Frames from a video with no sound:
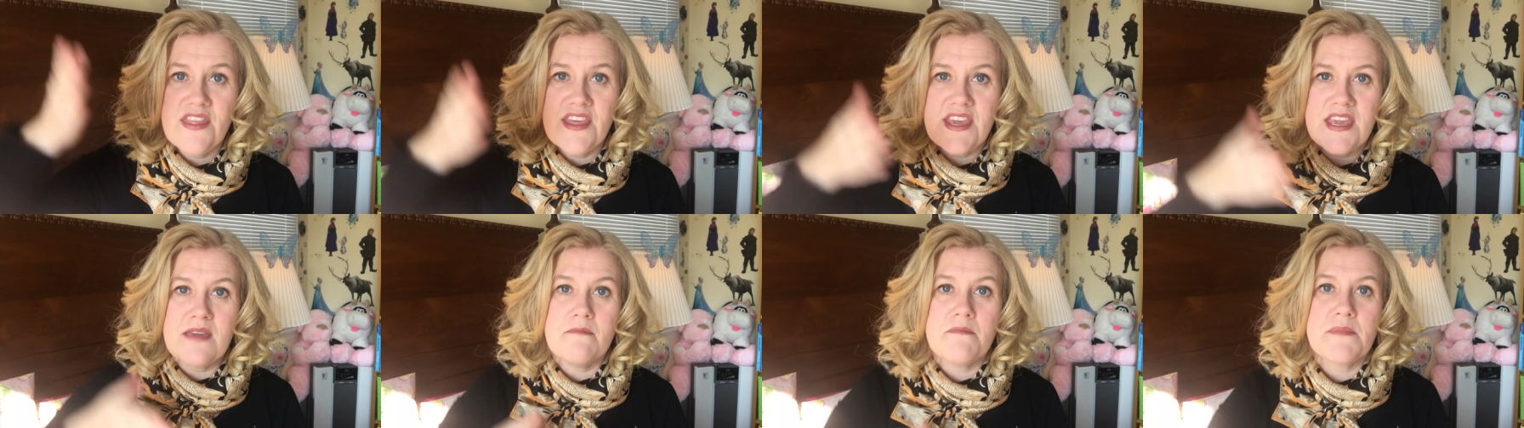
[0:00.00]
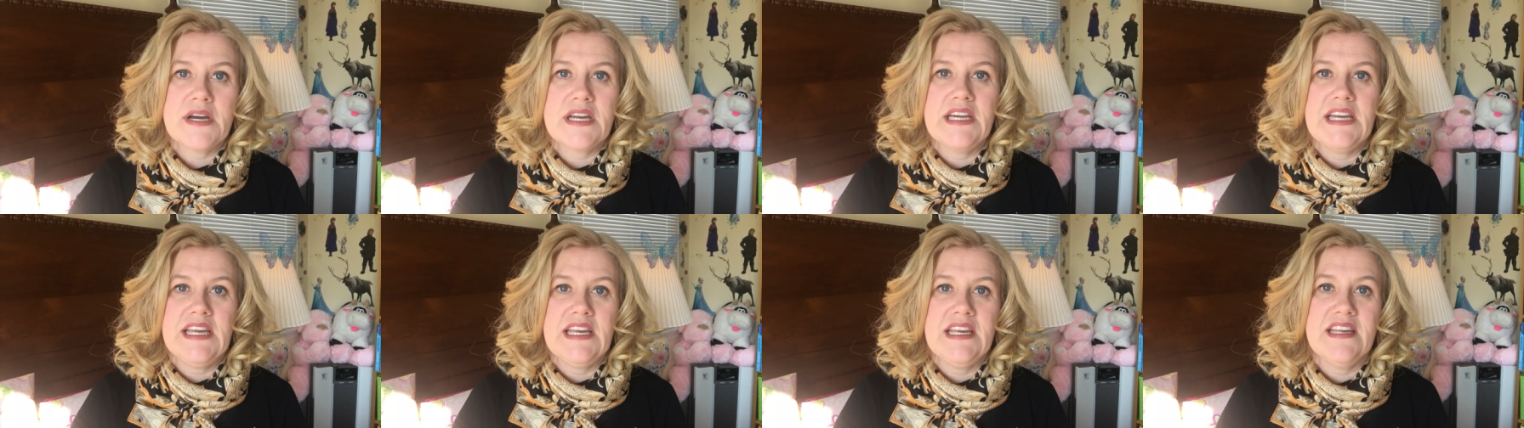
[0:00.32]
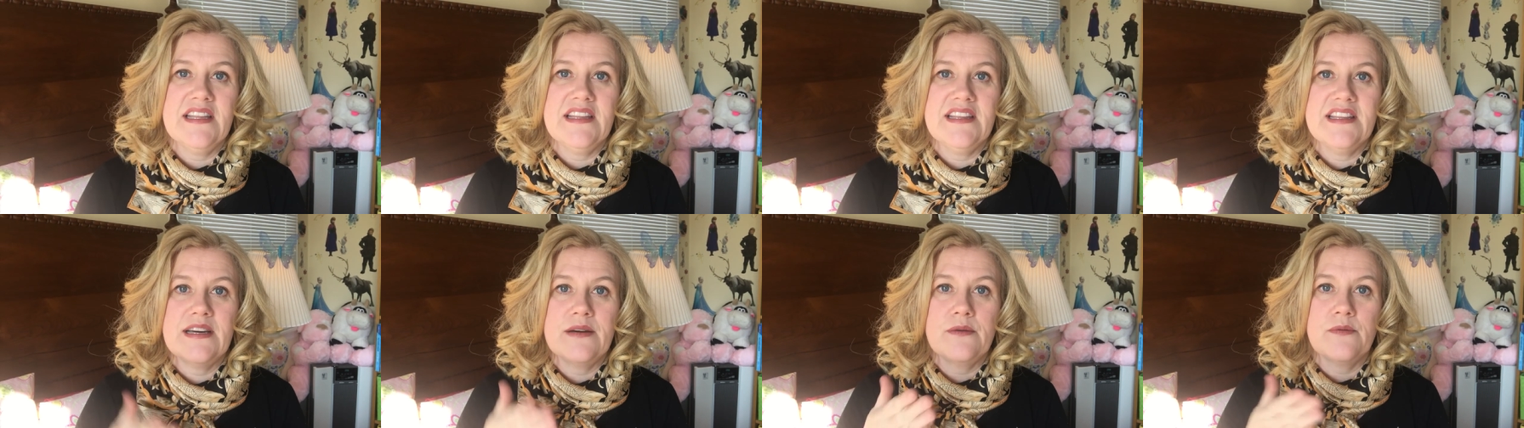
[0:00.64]
The
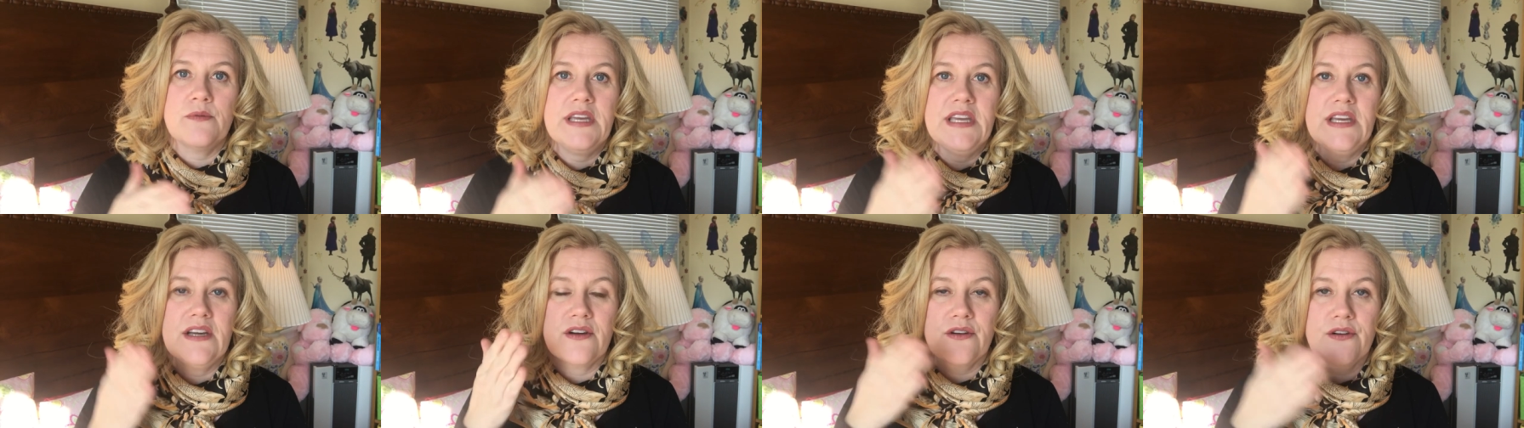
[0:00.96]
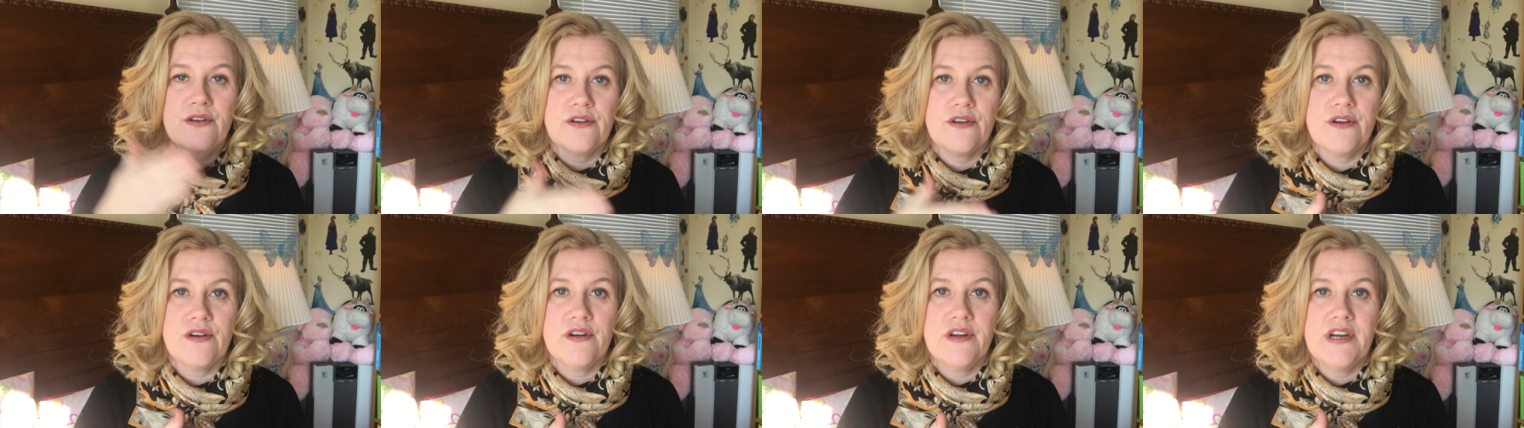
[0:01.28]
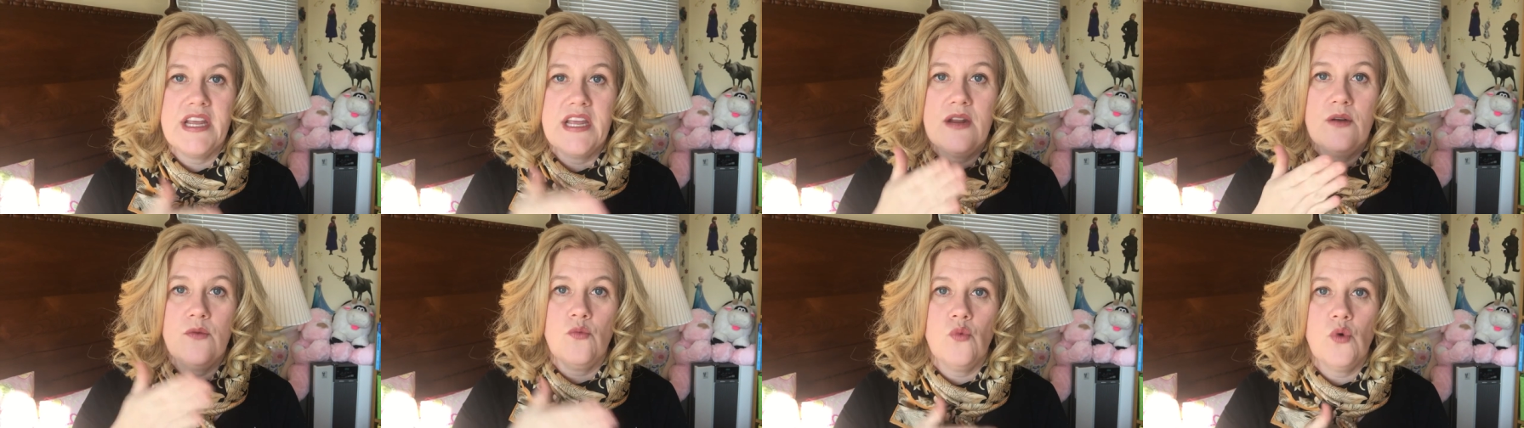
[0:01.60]
money that we earn
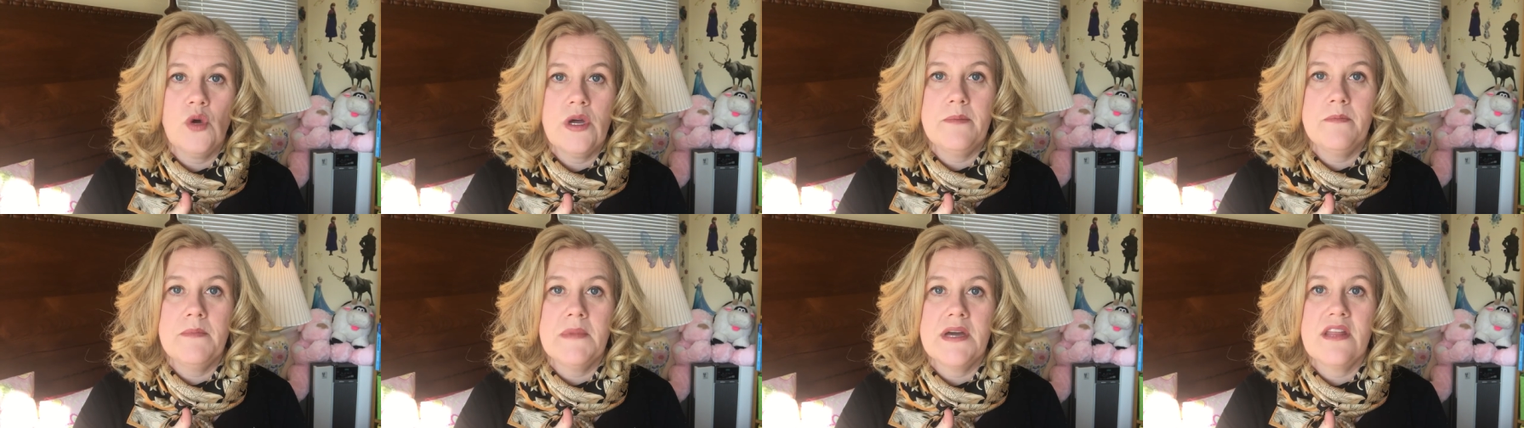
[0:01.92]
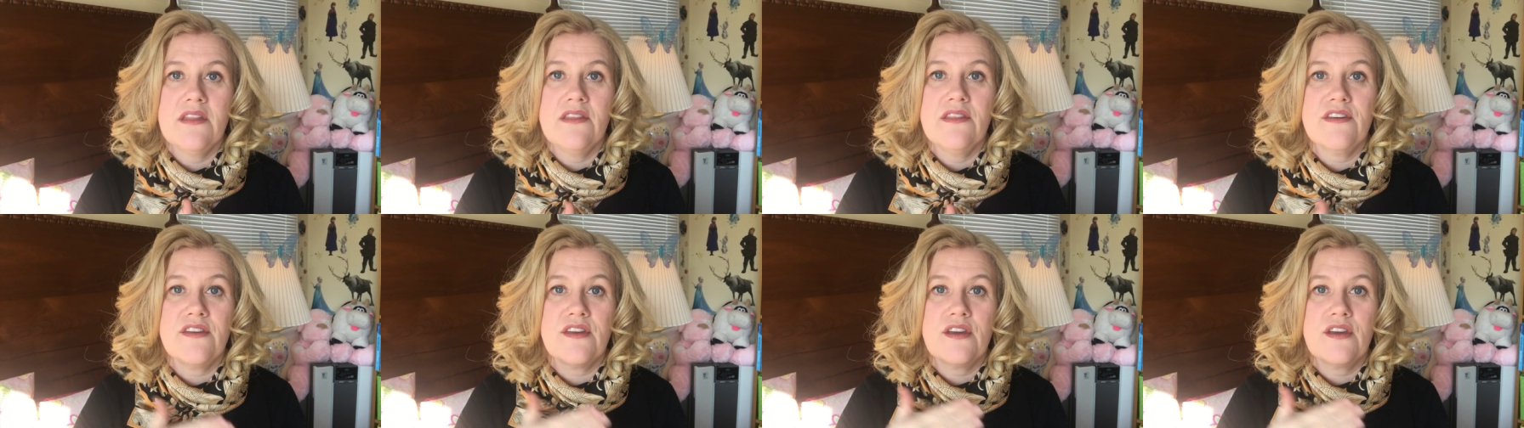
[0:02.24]
in 1 month